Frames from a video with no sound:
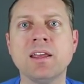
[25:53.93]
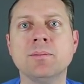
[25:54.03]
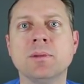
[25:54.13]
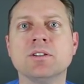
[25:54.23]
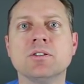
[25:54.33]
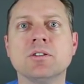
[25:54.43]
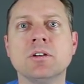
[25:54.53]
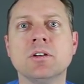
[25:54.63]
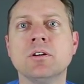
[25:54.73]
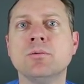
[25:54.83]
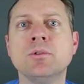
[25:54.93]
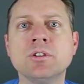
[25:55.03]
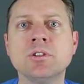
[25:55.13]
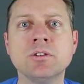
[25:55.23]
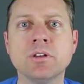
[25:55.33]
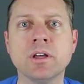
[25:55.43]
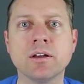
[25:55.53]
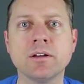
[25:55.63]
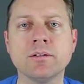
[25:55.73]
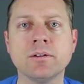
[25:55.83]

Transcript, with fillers: image. We shouldn't do that.